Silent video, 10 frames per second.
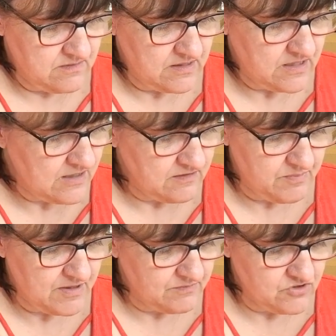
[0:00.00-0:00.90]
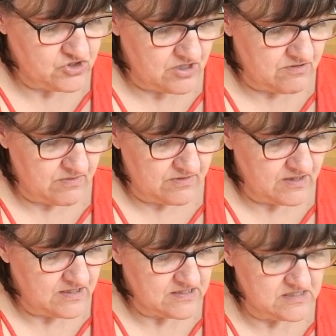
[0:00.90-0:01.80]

I'd like to be able to show you, I think it's